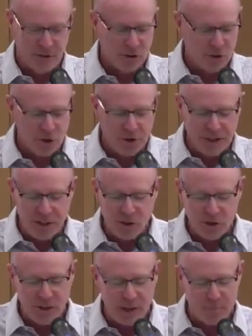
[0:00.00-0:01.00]
to turn
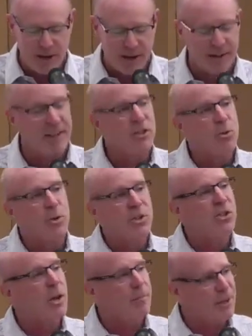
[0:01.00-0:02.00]
each setback into a
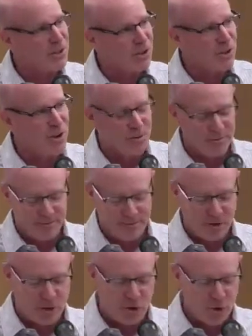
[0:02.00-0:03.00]
stepping stone
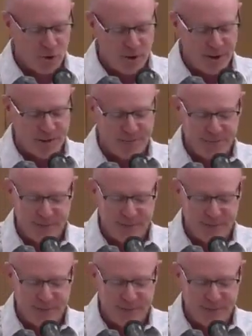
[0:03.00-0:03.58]
to joy